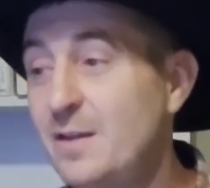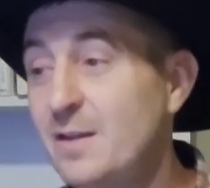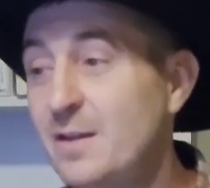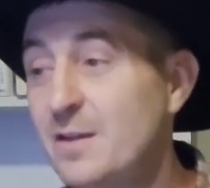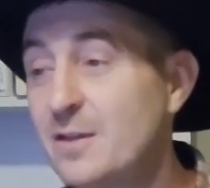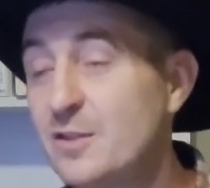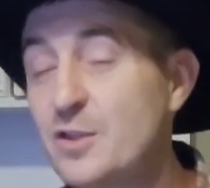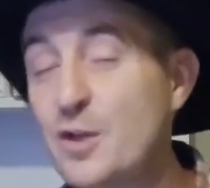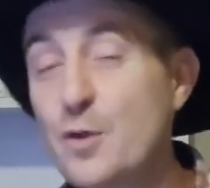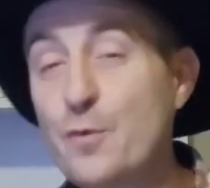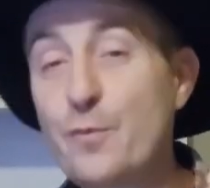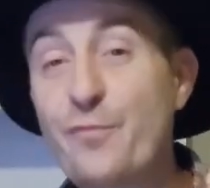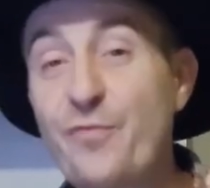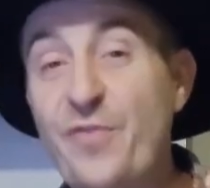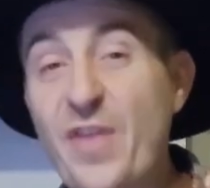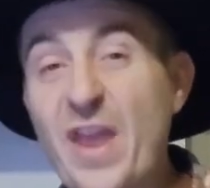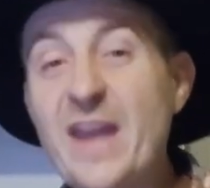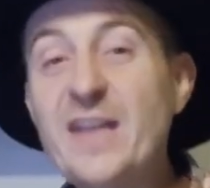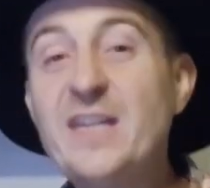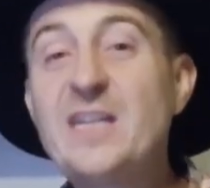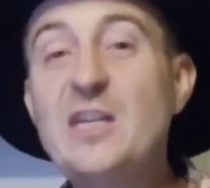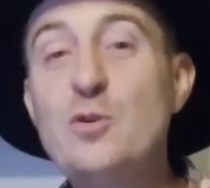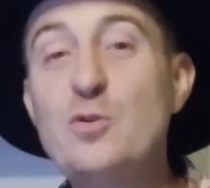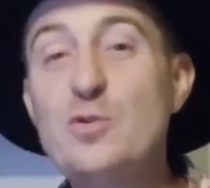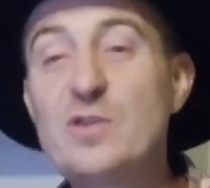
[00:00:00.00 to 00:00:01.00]
So
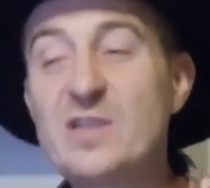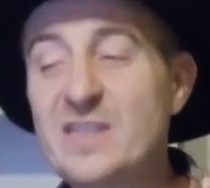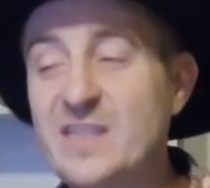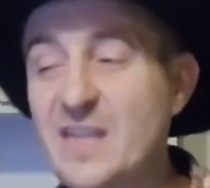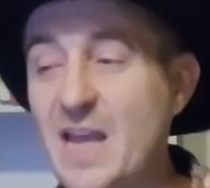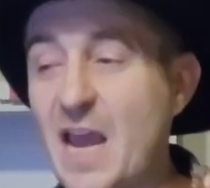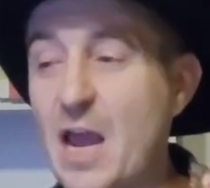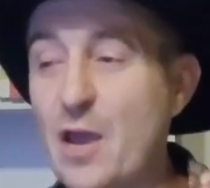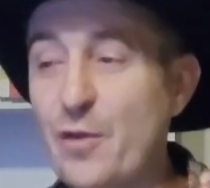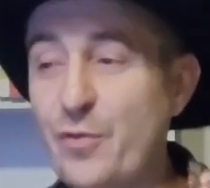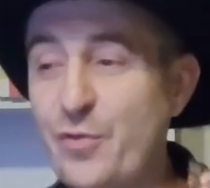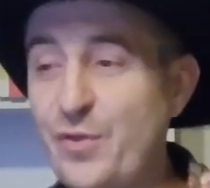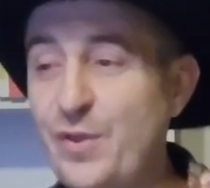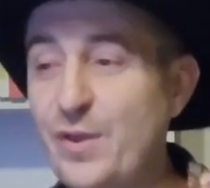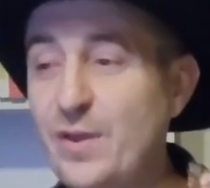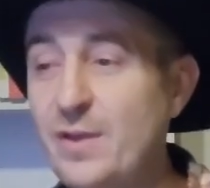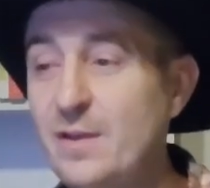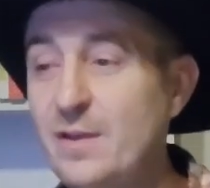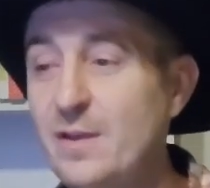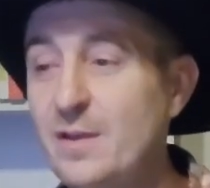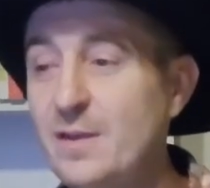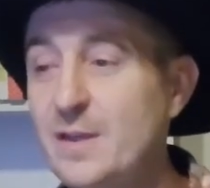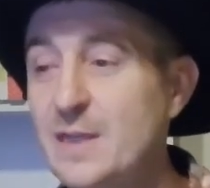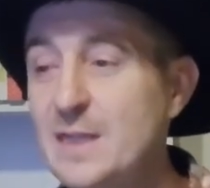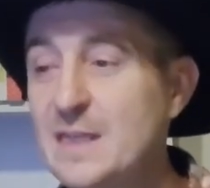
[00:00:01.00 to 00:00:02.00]
thank you, Seth.
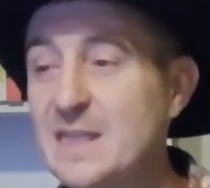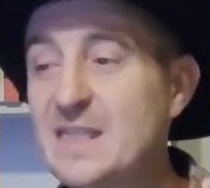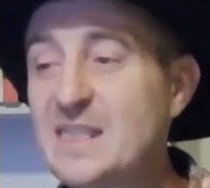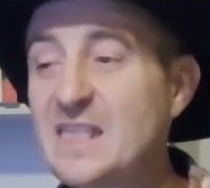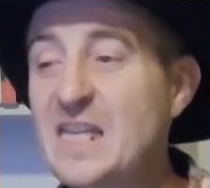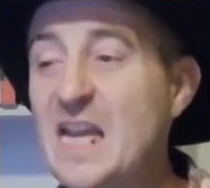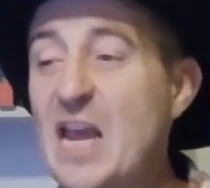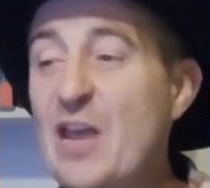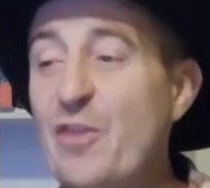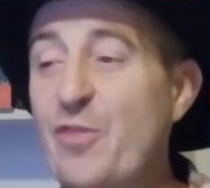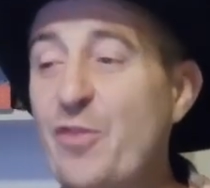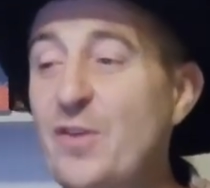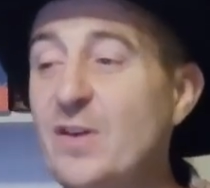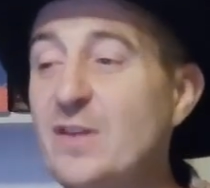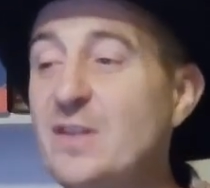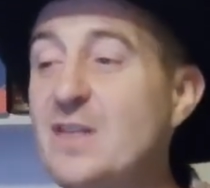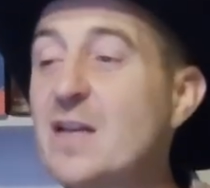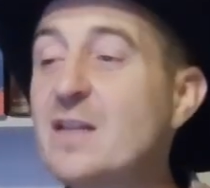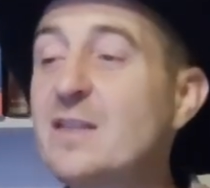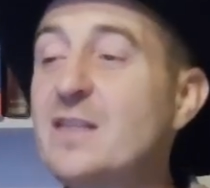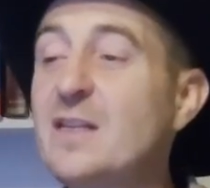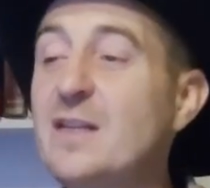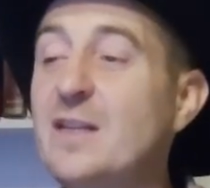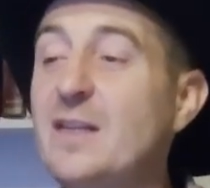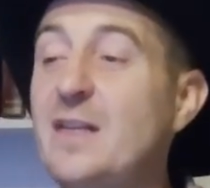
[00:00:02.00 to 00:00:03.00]
Seth
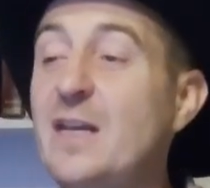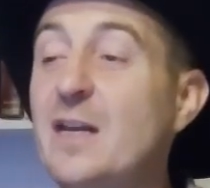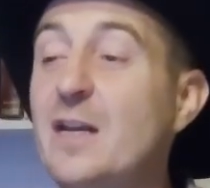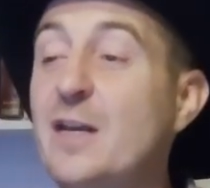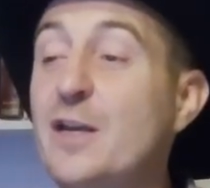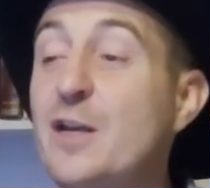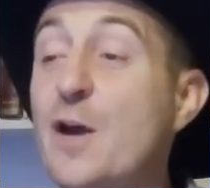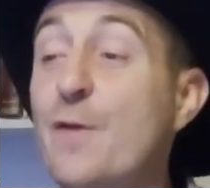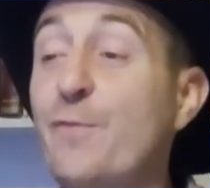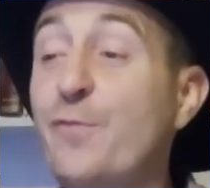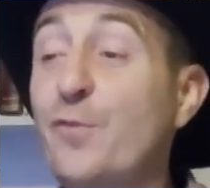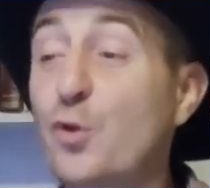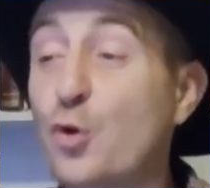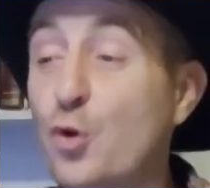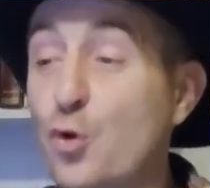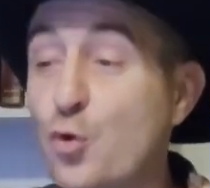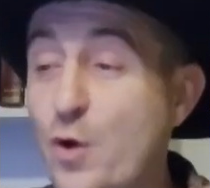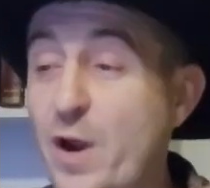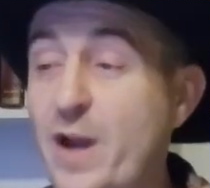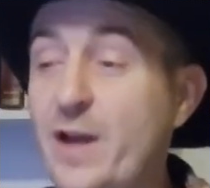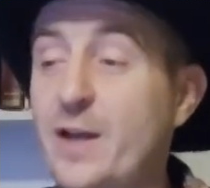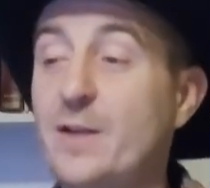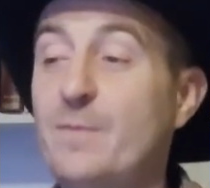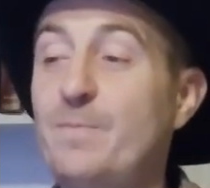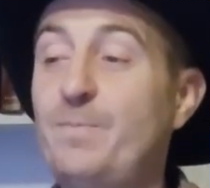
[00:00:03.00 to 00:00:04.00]
doesn't get enough
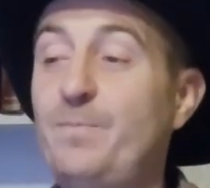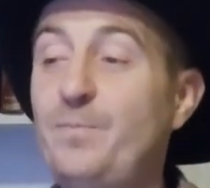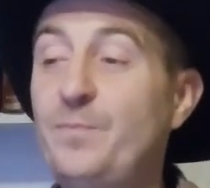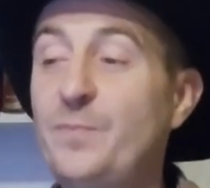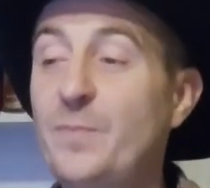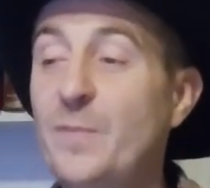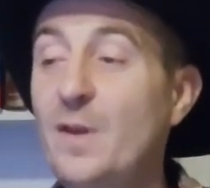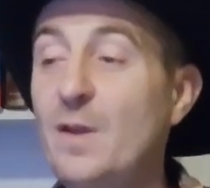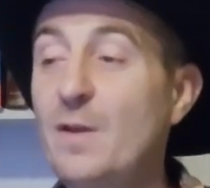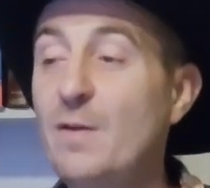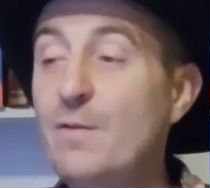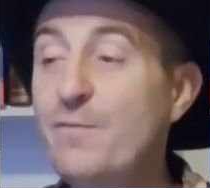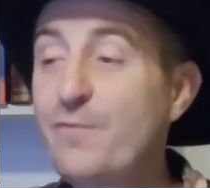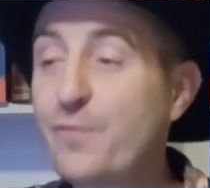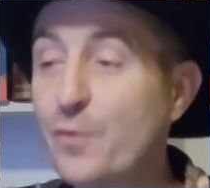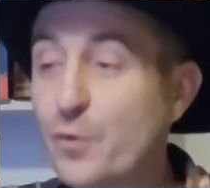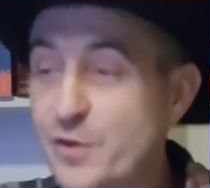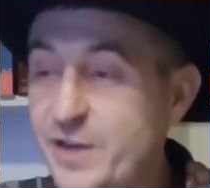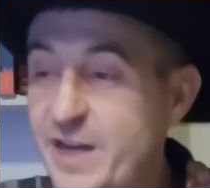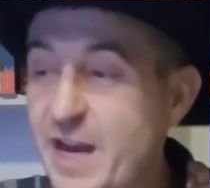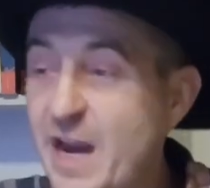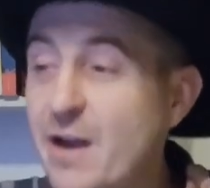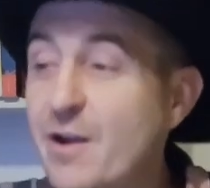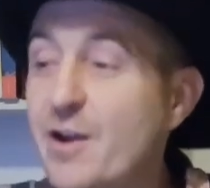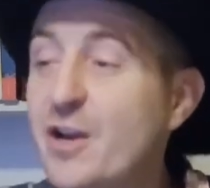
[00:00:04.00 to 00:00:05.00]
credit for
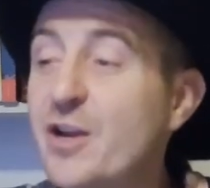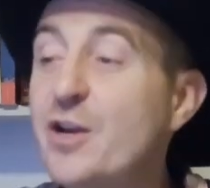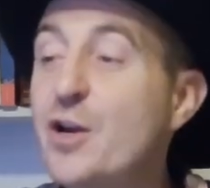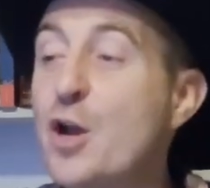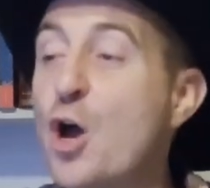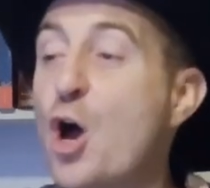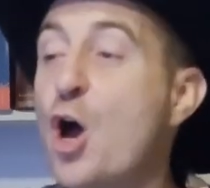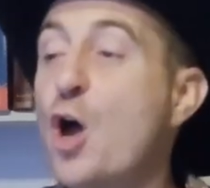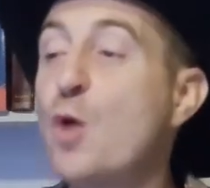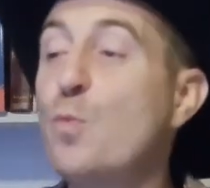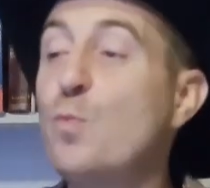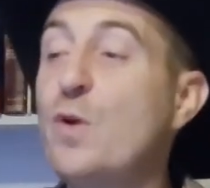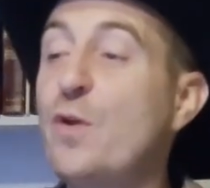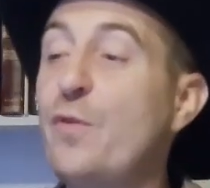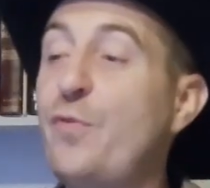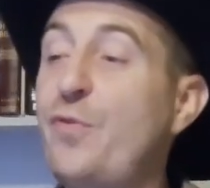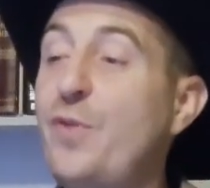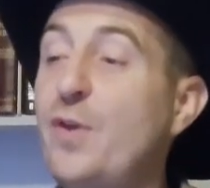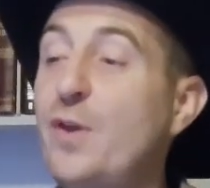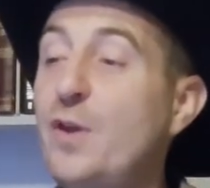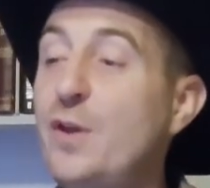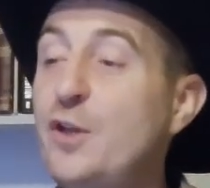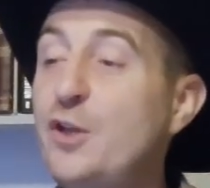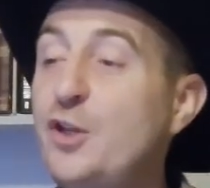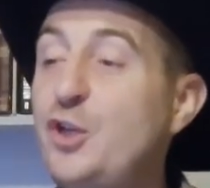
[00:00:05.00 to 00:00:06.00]
carrying on with
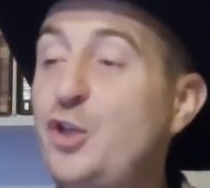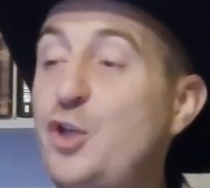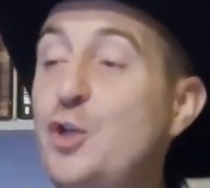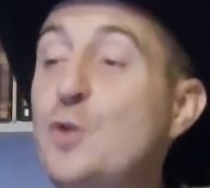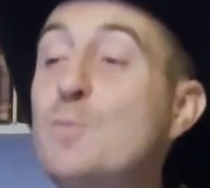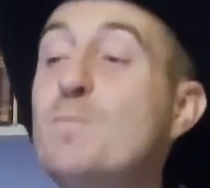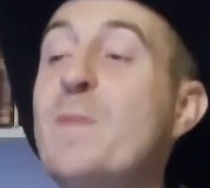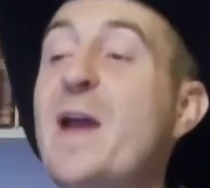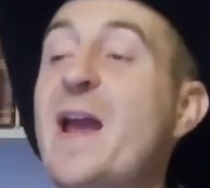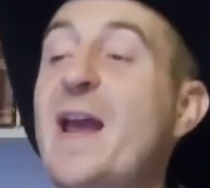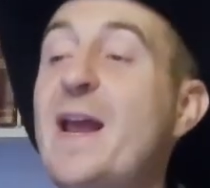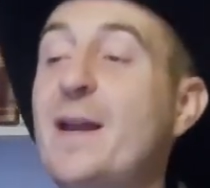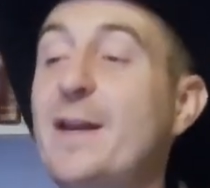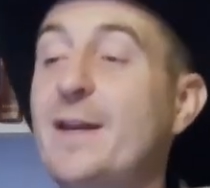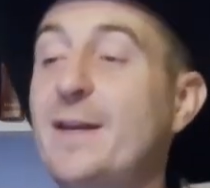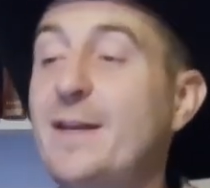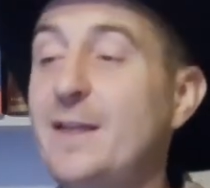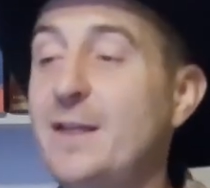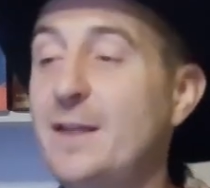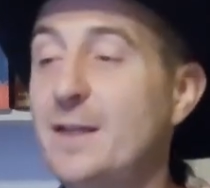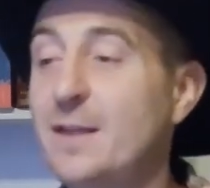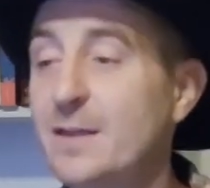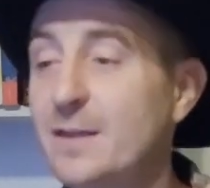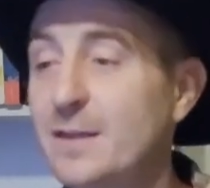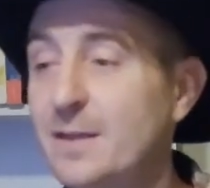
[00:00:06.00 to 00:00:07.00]

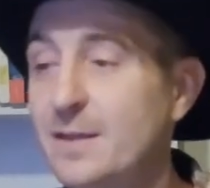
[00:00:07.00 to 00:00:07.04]
humanity.